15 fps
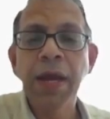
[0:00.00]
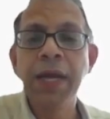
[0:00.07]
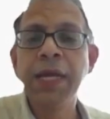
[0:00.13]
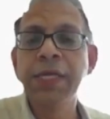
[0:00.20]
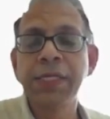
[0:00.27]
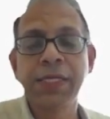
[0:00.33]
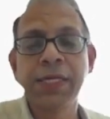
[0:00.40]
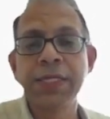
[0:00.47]

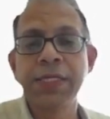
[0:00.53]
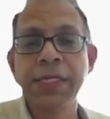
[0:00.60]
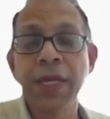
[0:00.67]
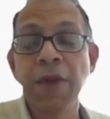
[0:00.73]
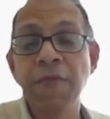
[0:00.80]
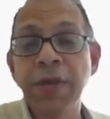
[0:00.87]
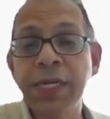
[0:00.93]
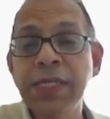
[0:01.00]
Digital
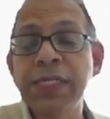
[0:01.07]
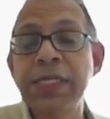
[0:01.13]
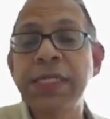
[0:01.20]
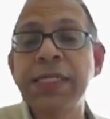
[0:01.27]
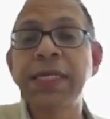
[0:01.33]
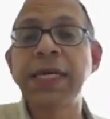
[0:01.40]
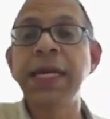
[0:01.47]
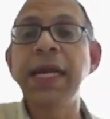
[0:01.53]
signal, which is
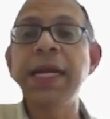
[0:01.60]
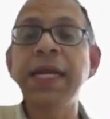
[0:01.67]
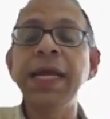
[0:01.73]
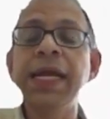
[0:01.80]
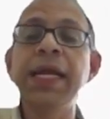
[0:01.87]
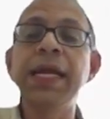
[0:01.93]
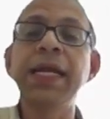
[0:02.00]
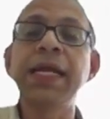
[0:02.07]
discrete
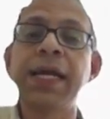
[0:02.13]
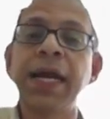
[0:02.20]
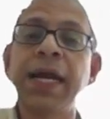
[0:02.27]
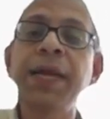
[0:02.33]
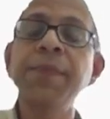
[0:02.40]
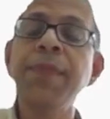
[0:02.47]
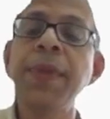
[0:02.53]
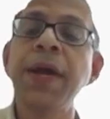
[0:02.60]
in
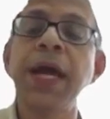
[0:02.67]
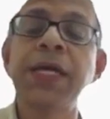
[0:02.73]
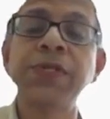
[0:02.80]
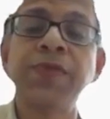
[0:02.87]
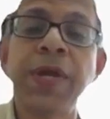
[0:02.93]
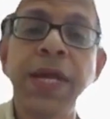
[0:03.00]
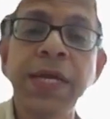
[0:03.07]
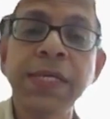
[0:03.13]
time
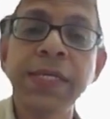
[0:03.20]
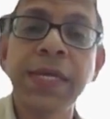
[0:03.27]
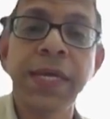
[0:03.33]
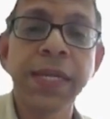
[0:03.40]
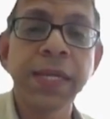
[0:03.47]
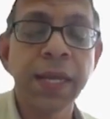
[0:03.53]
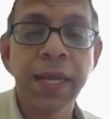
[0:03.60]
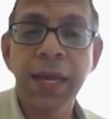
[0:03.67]
as well as
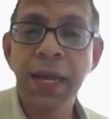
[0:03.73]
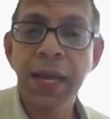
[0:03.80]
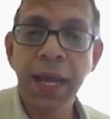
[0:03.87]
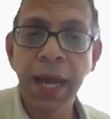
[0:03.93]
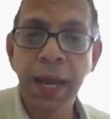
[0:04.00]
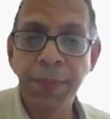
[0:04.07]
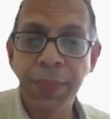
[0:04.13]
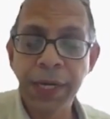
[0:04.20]
in
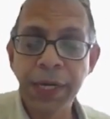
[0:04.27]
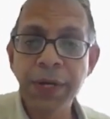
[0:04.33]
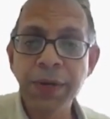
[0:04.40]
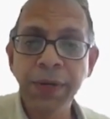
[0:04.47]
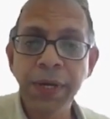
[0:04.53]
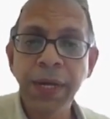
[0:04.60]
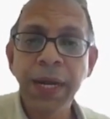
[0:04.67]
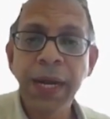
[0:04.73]

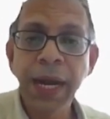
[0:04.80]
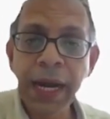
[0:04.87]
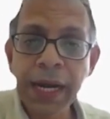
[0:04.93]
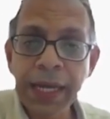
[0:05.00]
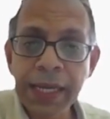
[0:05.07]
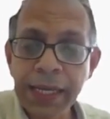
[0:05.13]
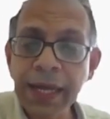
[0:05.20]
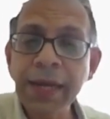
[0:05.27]
amplitude.
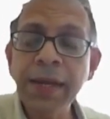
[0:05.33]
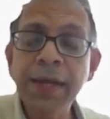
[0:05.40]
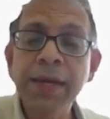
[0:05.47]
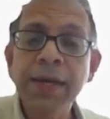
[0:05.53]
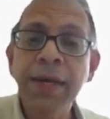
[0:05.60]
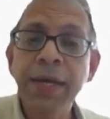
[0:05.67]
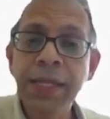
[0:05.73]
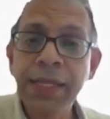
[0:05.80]
And then
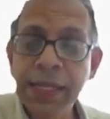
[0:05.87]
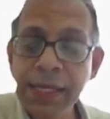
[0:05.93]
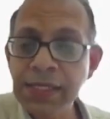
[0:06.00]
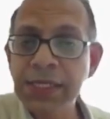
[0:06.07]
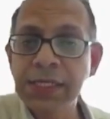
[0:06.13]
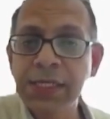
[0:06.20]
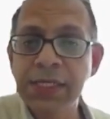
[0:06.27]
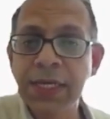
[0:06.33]

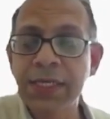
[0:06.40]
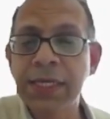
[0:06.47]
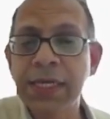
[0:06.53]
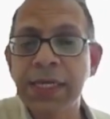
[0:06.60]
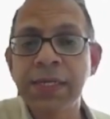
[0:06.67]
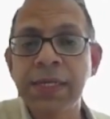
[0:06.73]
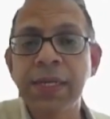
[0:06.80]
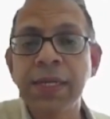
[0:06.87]
this digital
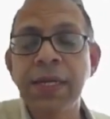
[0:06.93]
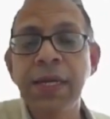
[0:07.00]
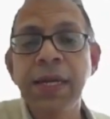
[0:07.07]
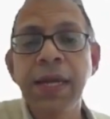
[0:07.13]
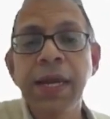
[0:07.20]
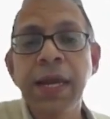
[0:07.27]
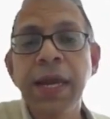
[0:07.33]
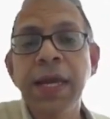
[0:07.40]
signal
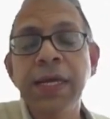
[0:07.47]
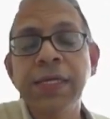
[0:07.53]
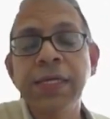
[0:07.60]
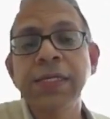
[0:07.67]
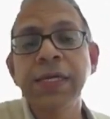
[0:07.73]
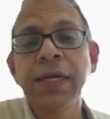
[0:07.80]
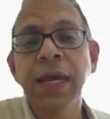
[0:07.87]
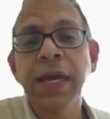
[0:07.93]

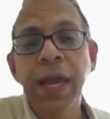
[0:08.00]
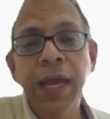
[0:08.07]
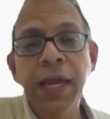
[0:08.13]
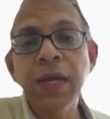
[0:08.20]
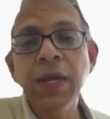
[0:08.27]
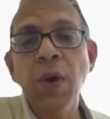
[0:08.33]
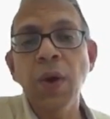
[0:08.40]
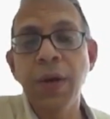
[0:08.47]
is
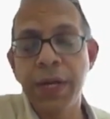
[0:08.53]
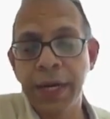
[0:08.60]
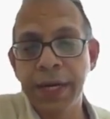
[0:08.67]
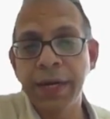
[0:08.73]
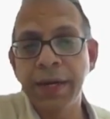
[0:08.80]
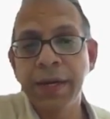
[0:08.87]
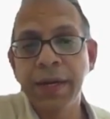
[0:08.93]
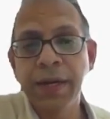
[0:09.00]

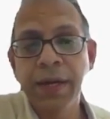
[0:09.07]
encoded